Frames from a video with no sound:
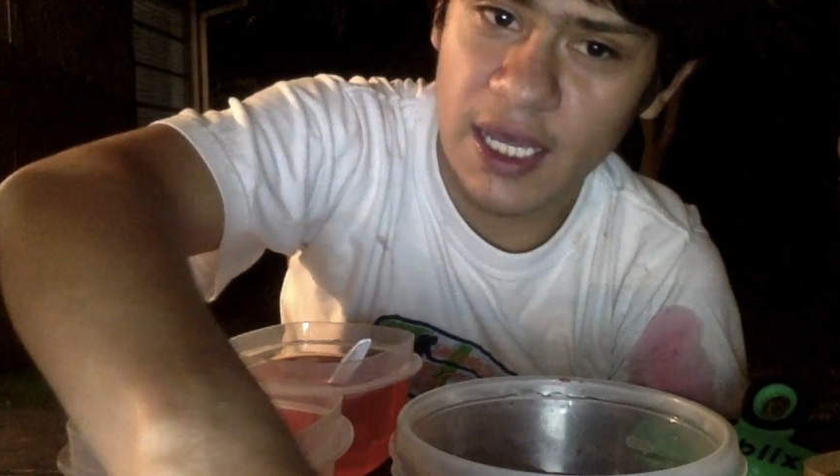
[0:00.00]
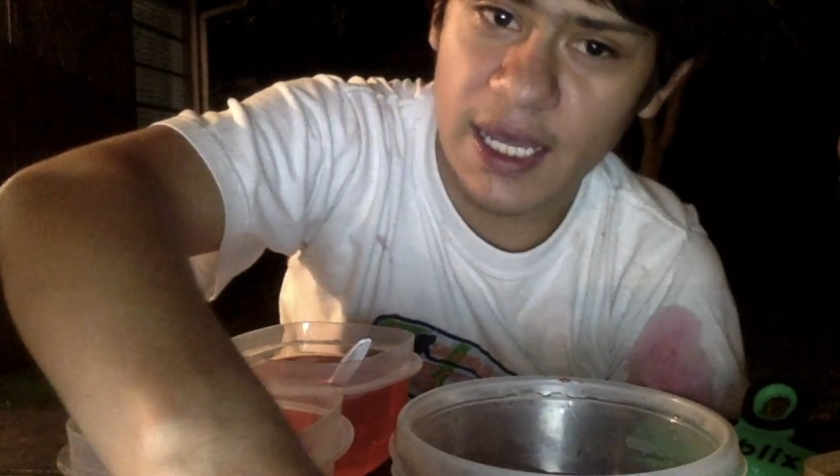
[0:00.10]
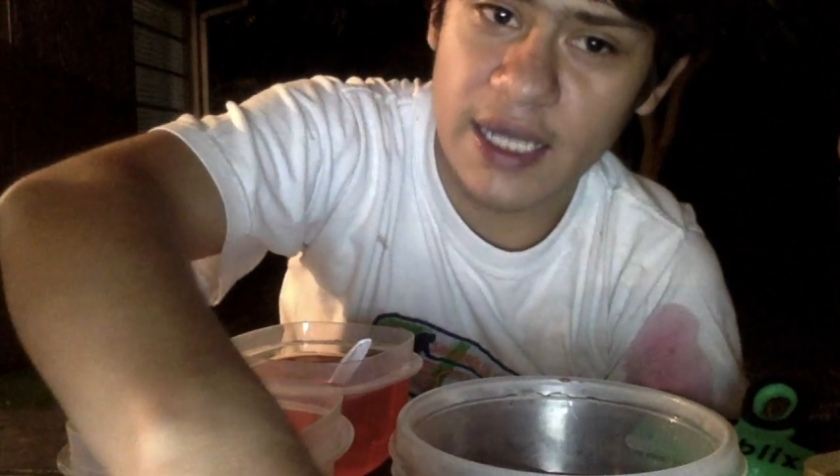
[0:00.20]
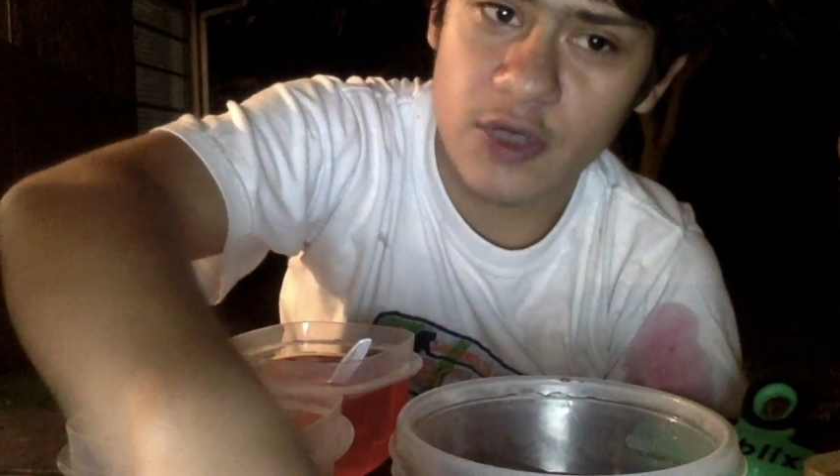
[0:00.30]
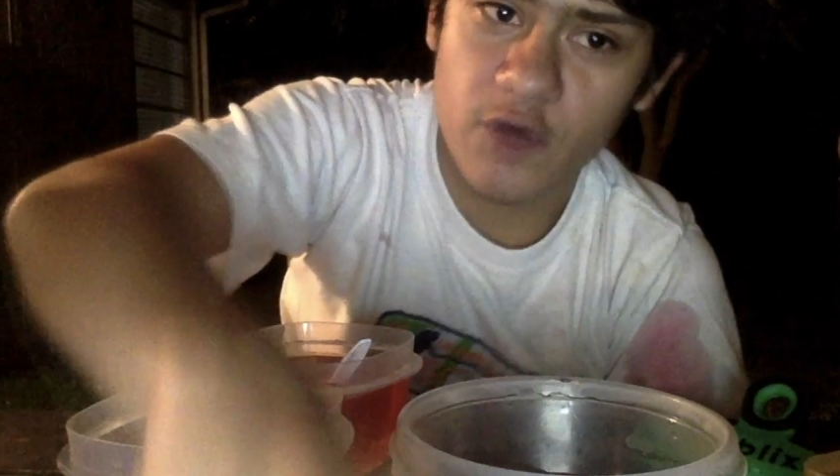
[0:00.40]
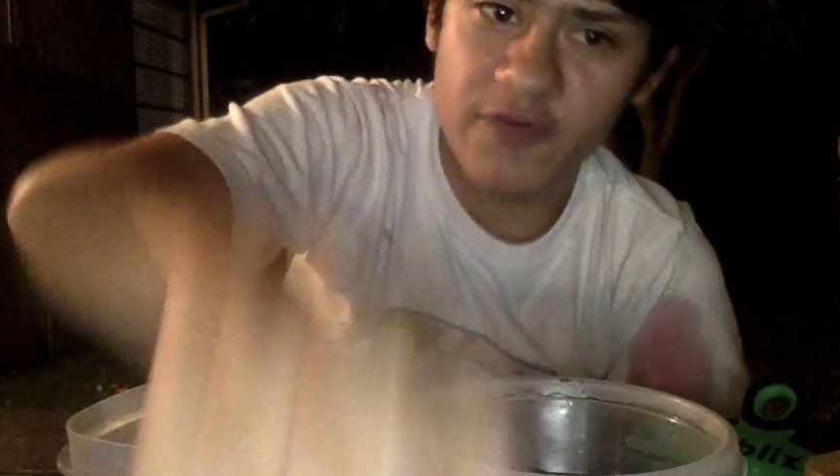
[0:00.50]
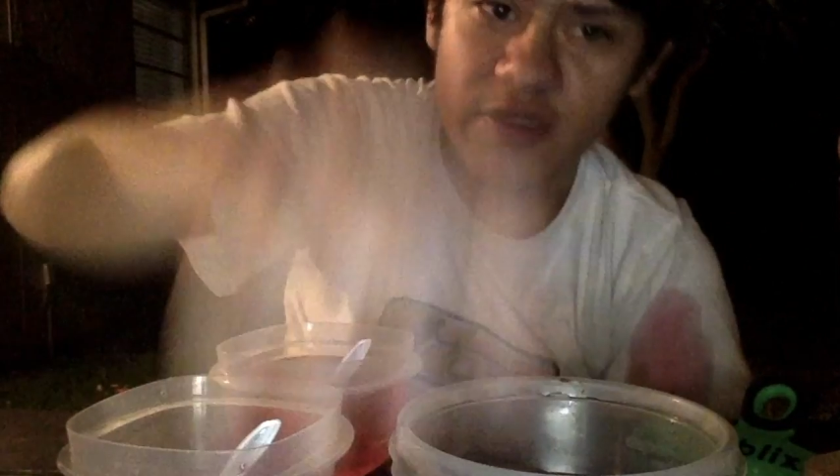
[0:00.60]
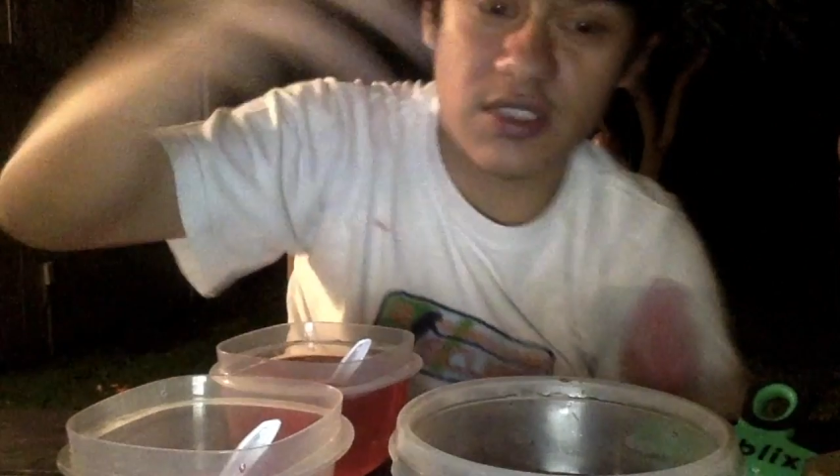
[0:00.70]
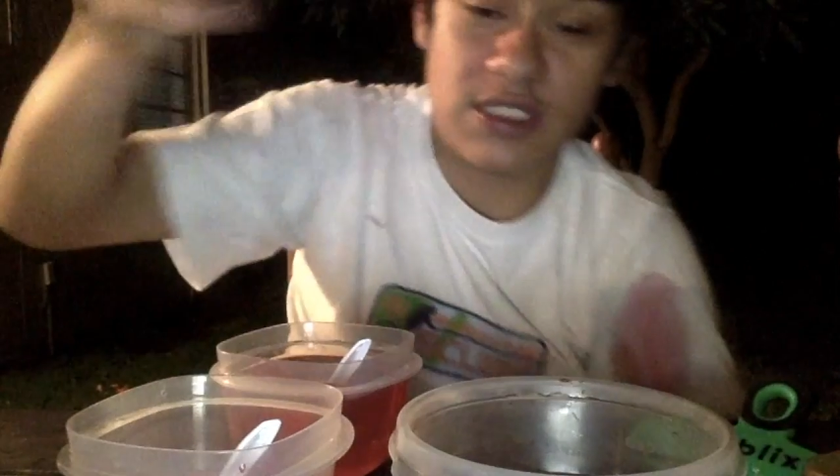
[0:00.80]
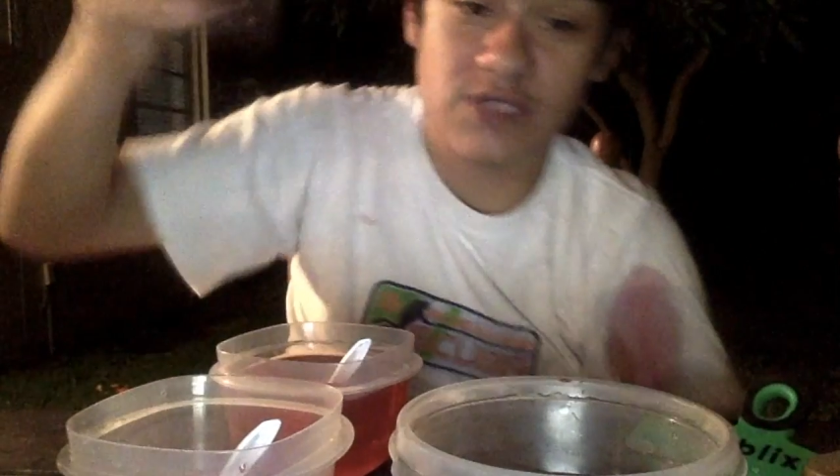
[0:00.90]
And hopefully
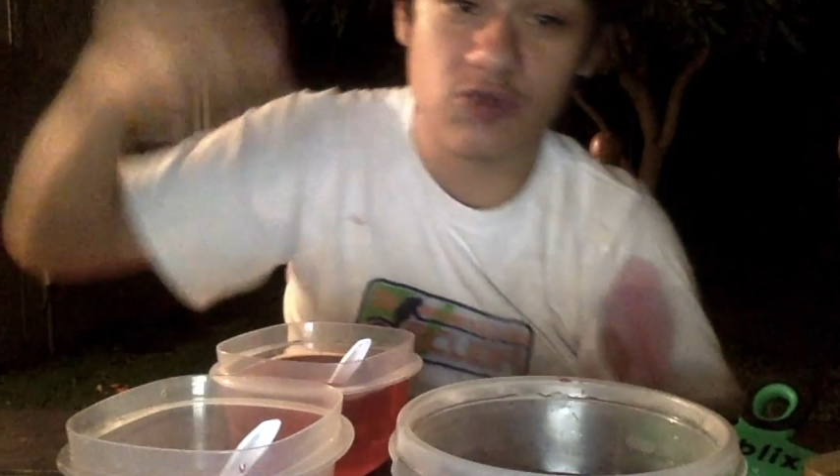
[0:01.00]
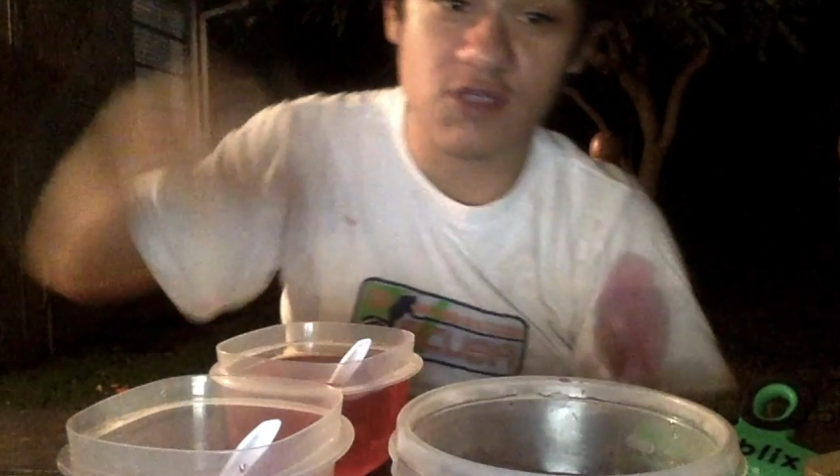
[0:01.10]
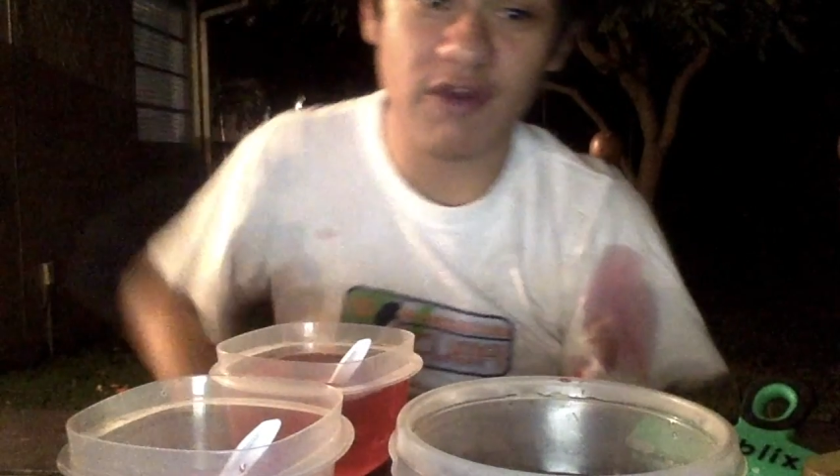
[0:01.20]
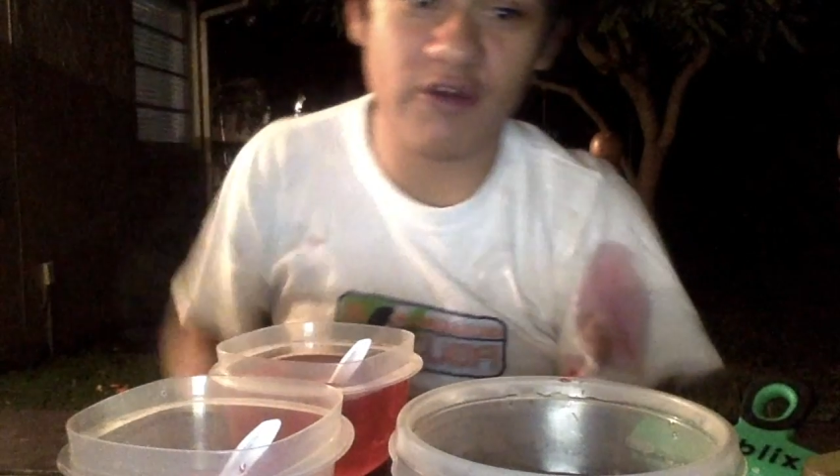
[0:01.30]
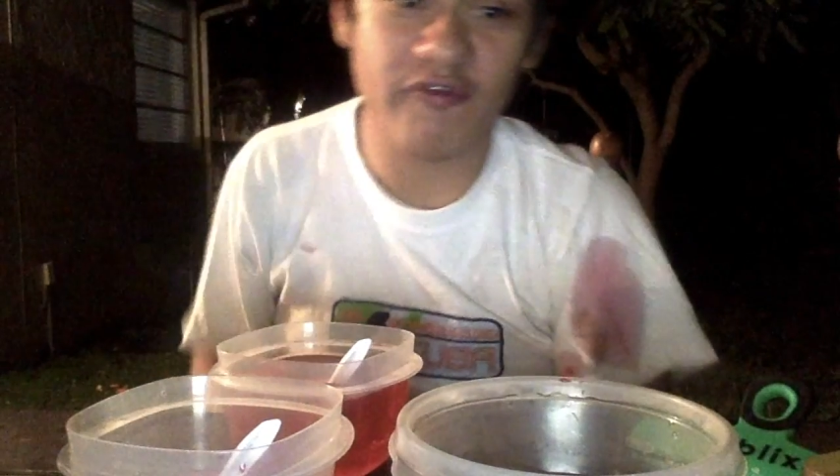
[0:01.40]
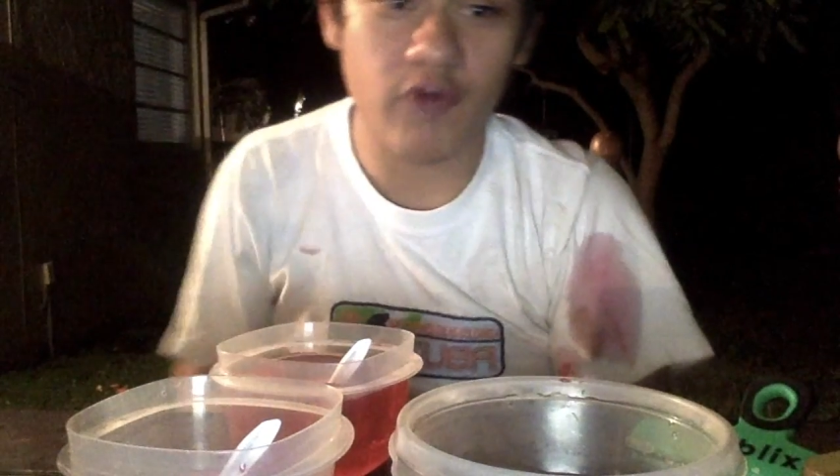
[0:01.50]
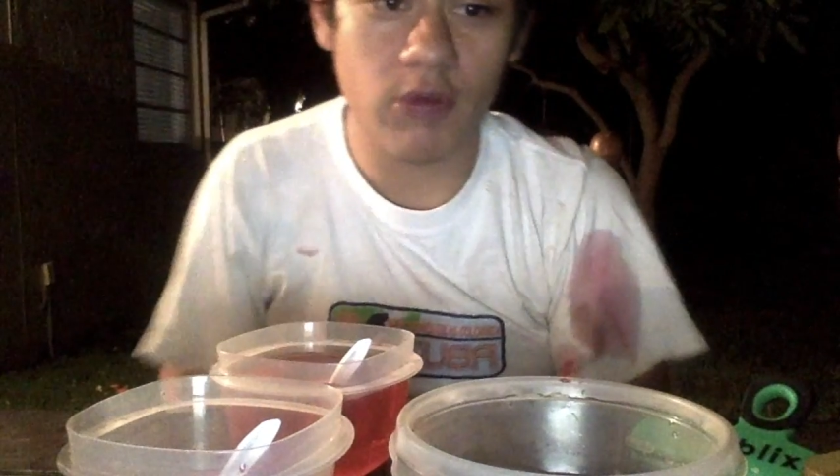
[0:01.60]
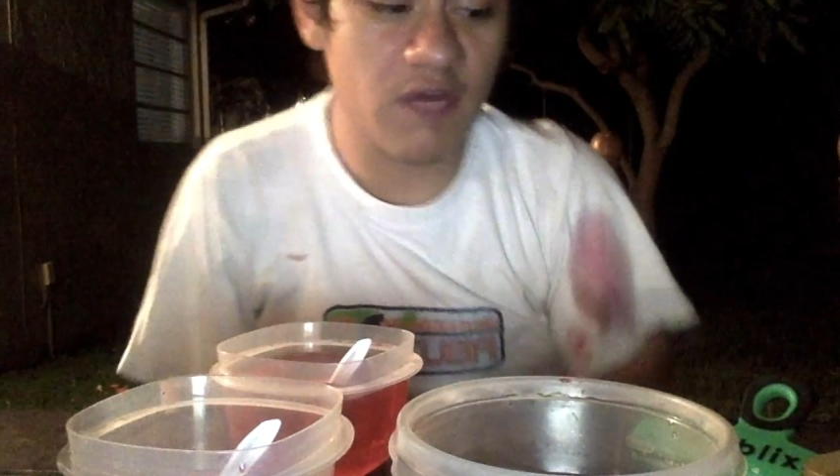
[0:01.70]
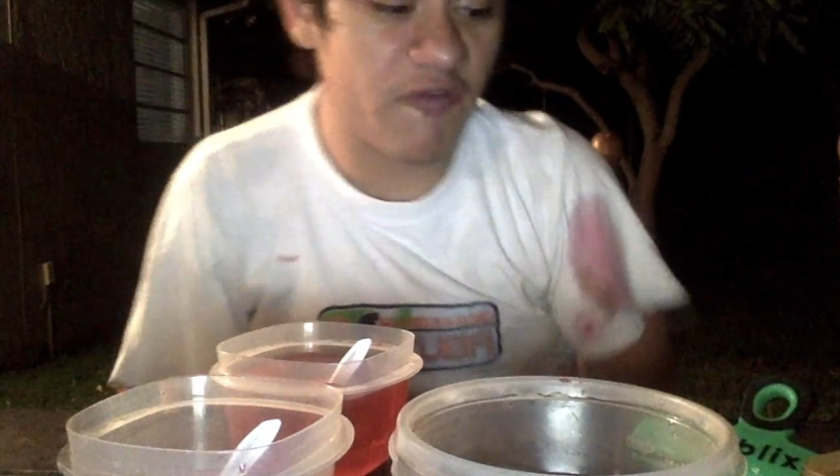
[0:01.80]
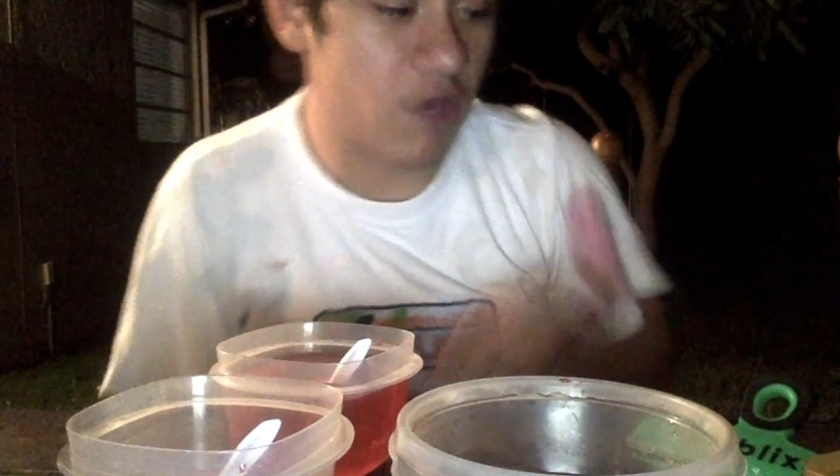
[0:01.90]
this was very
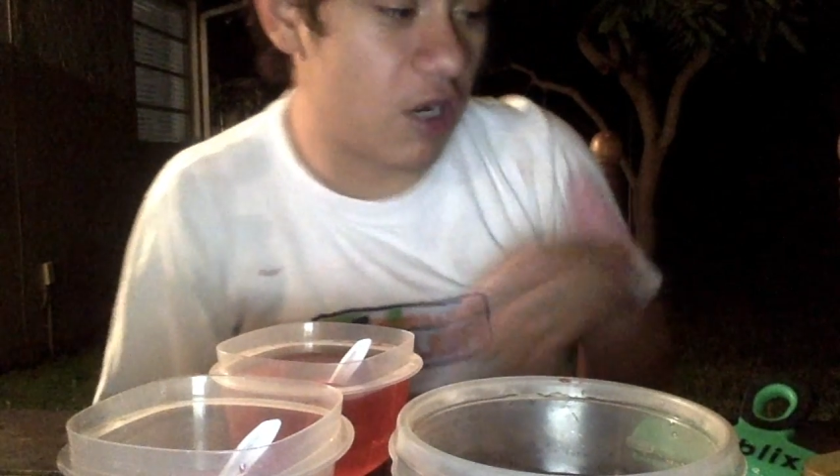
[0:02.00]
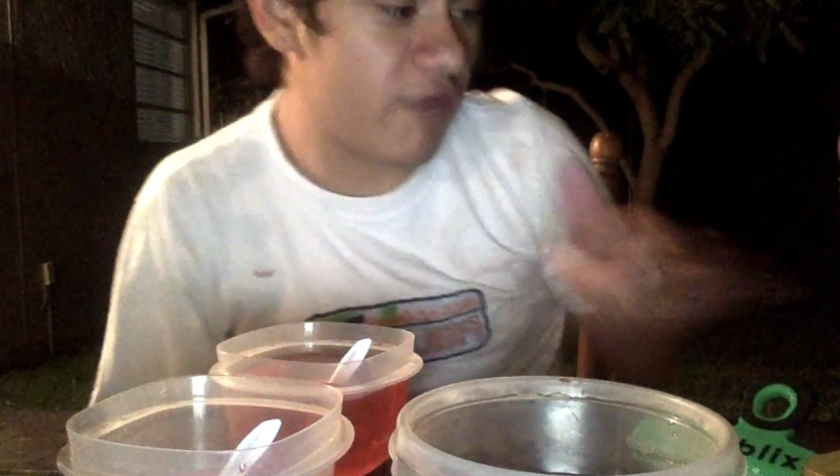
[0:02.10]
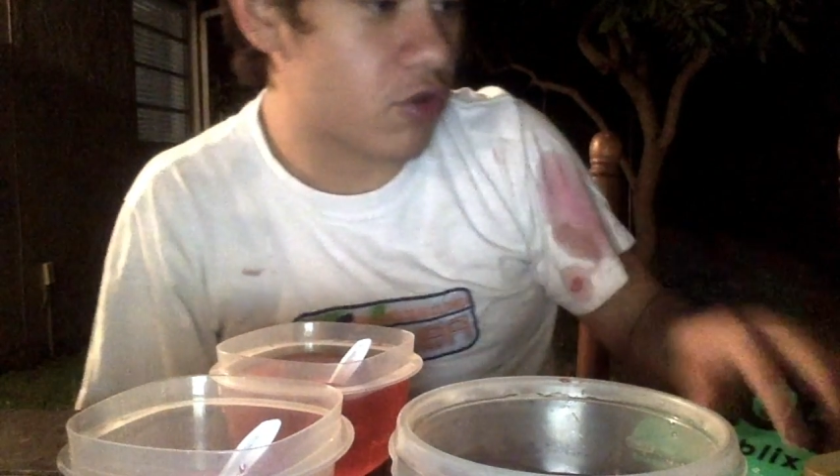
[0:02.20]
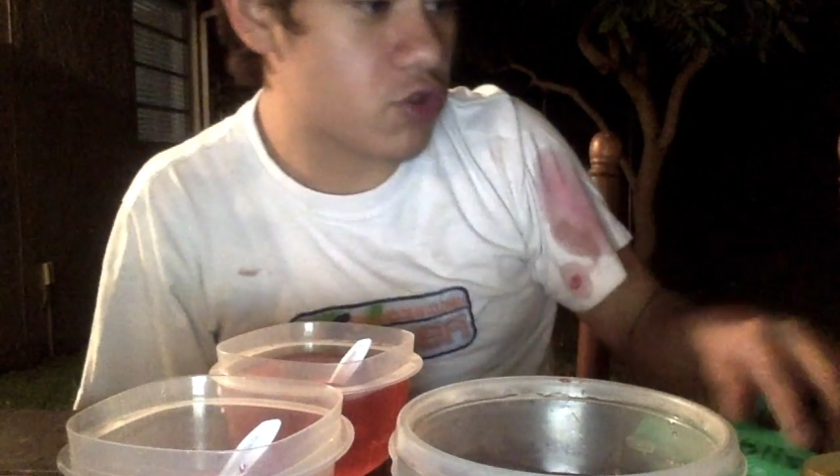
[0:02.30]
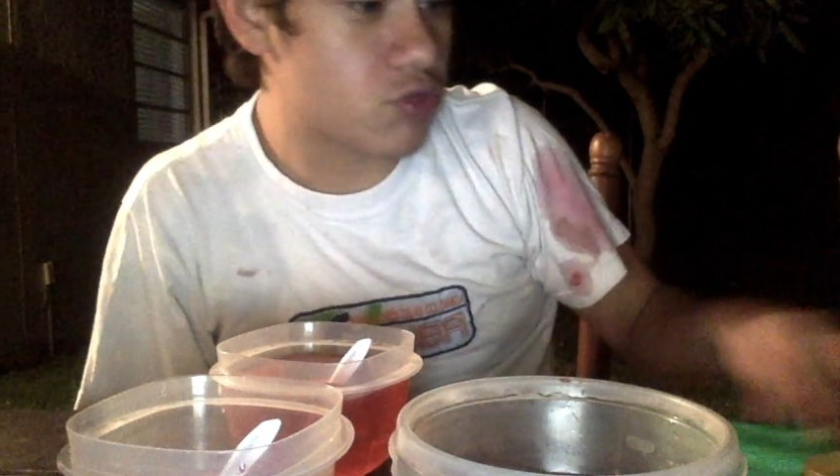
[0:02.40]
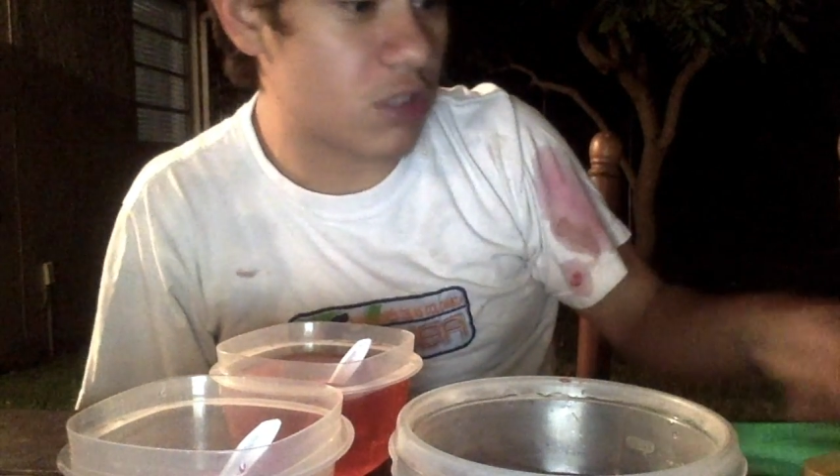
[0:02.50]
informative for those who